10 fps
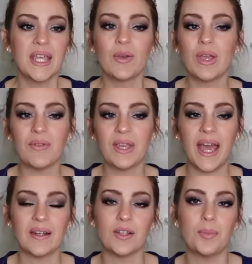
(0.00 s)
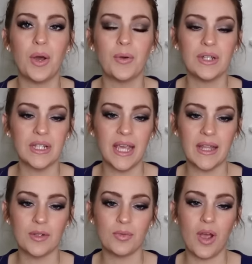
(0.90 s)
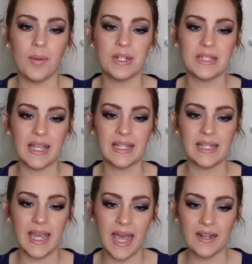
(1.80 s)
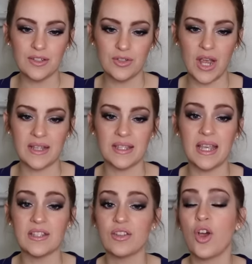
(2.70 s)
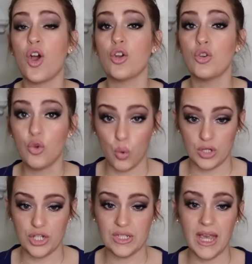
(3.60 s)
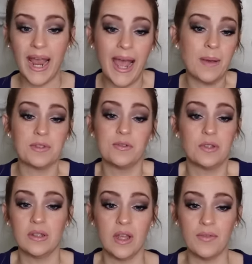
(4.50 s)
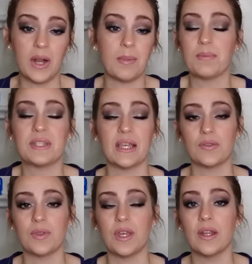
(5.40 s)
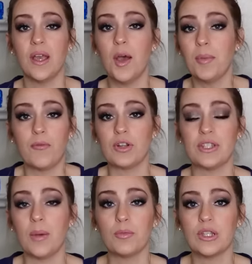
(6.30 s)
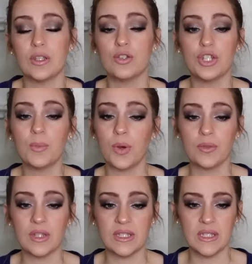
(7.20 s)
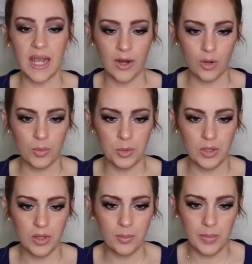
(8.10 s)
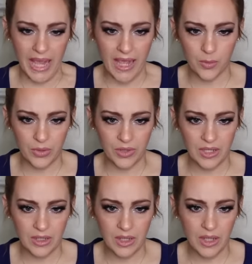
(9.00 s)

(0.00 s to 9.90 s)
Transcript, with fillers: Here we have Kat Capone and Caleb Robbins, and Kat's dress is gorgeous. I absolutely love it. I'm obsessed with it. But for some reason, she put this terrible bag with it.